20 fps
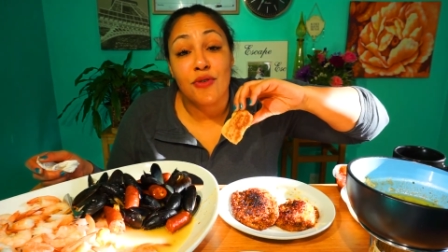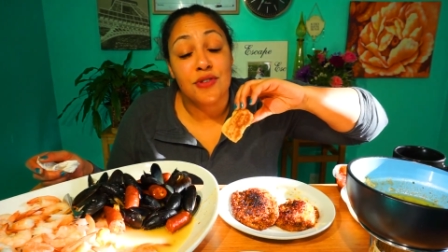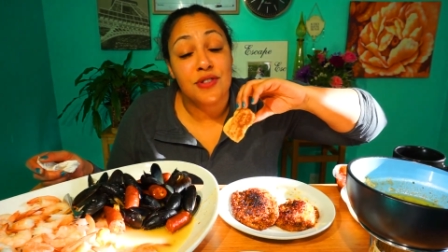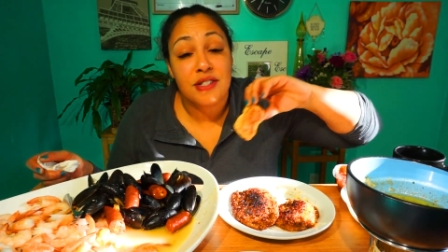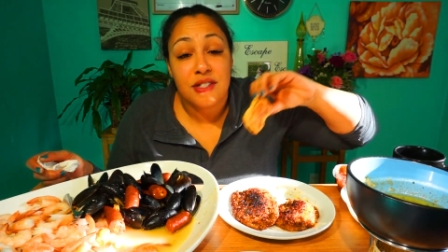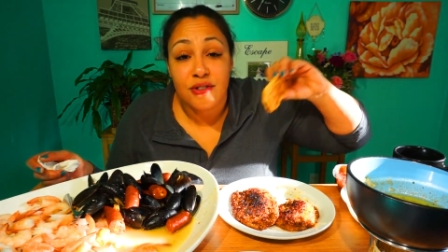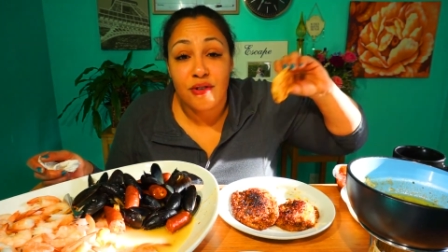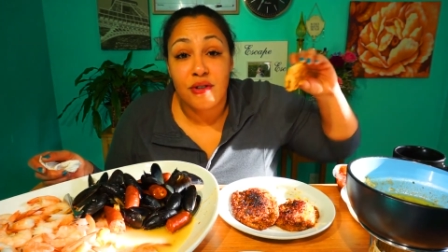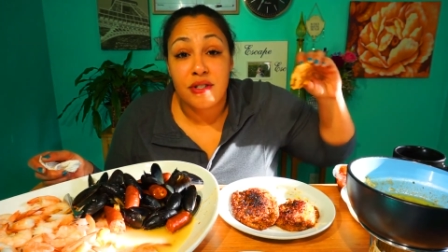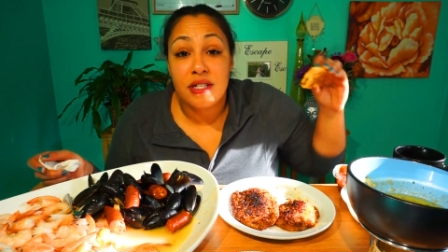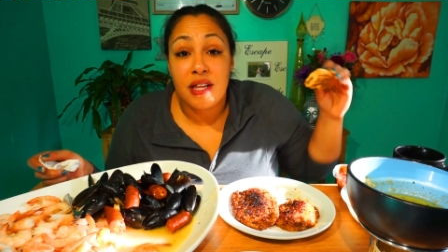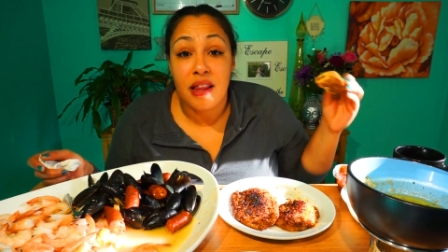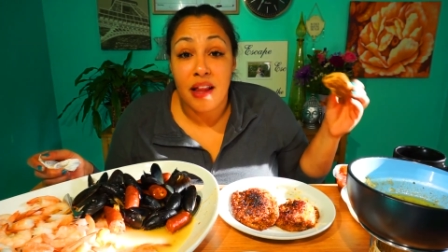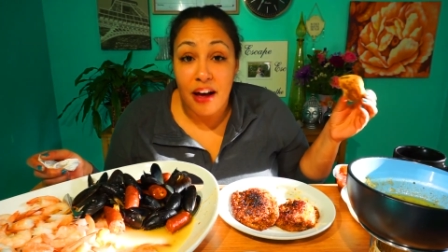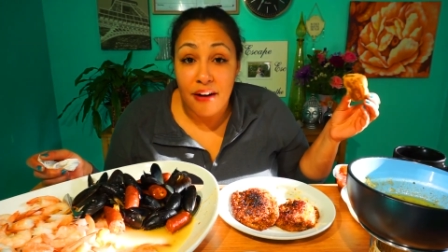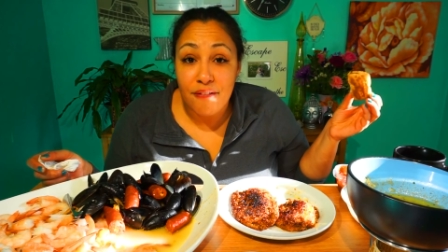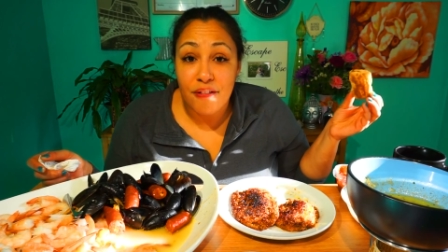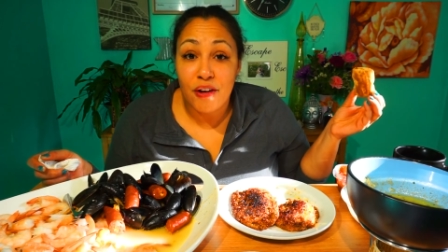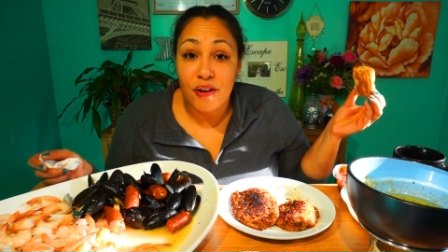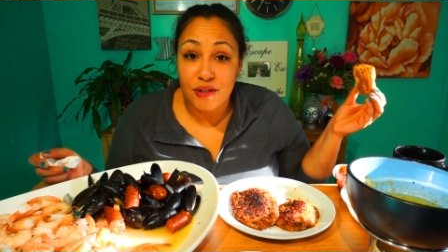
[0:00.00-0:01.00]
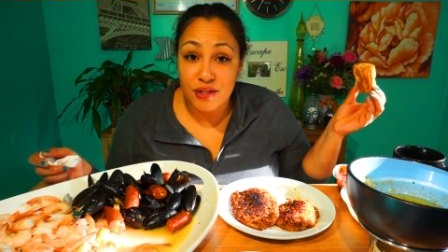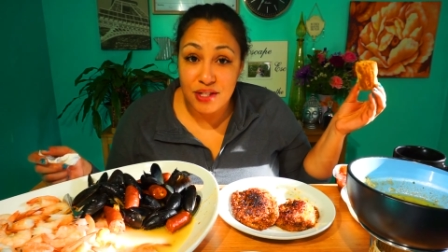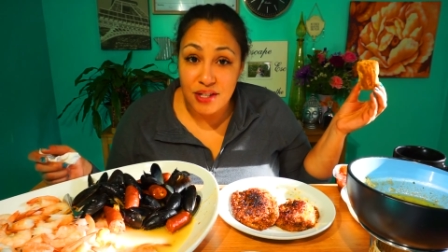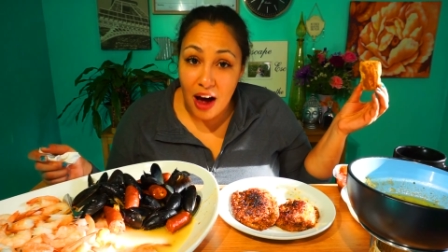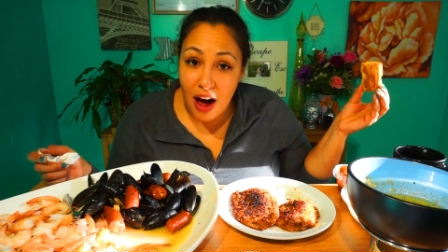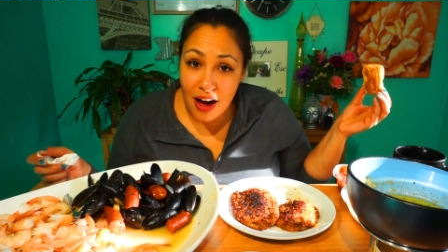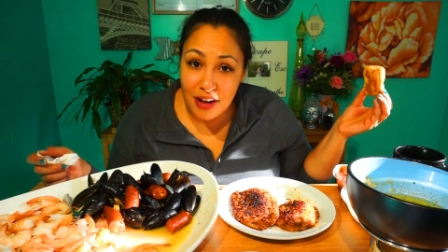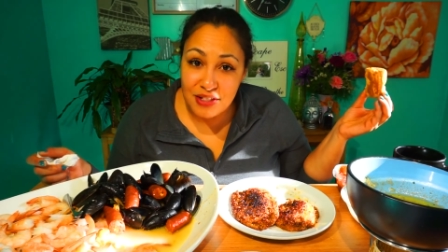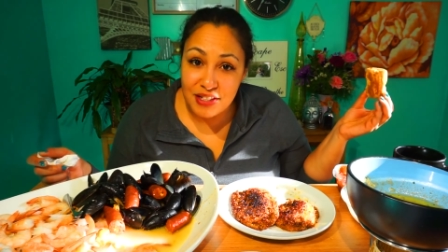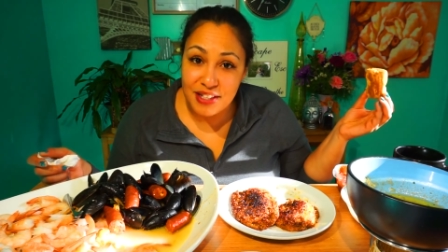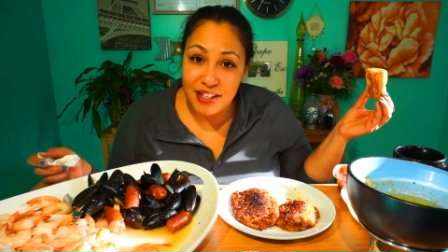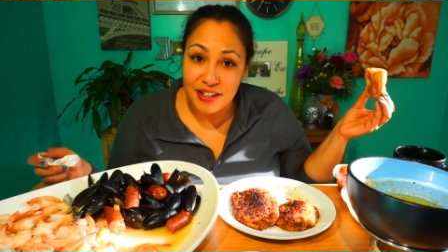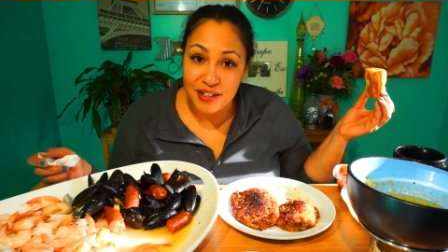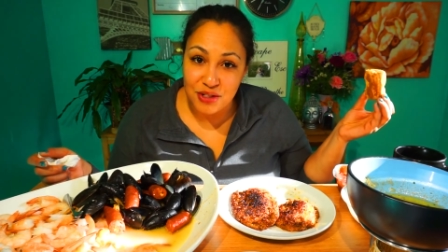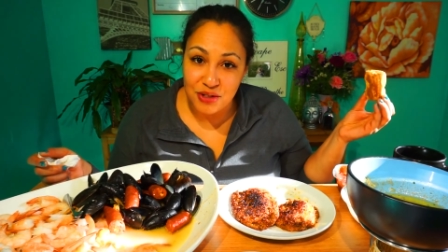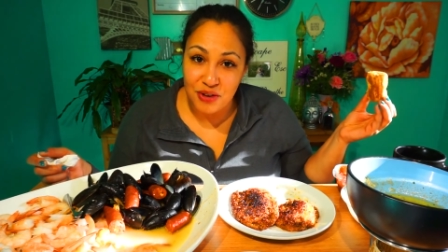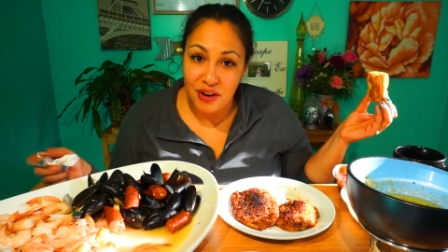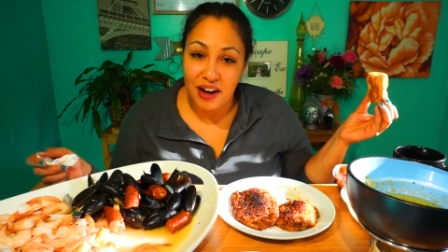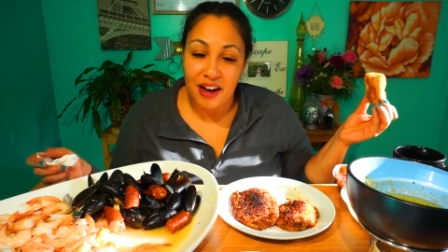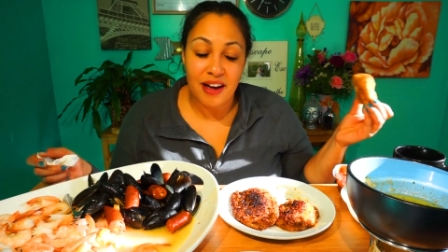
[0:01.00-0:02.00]
These girls love their sausage,
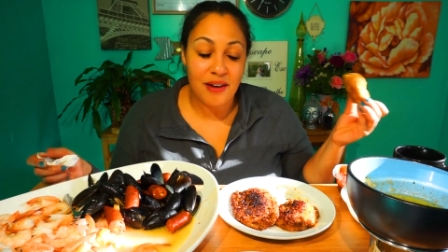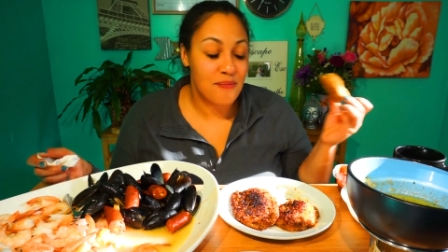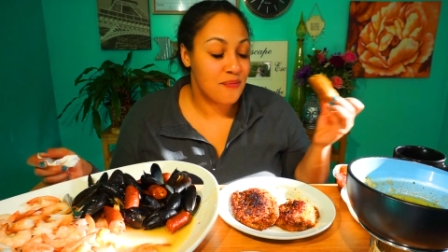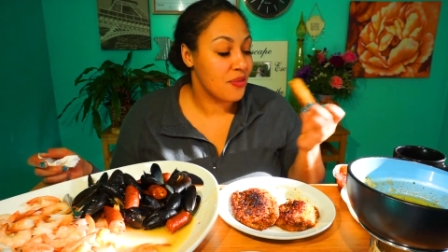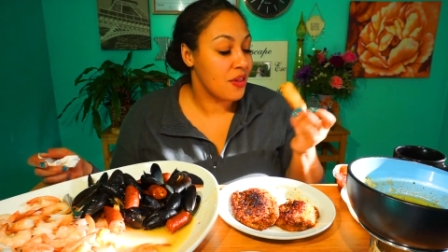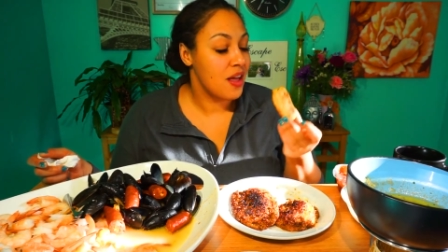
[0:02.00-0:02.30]
right?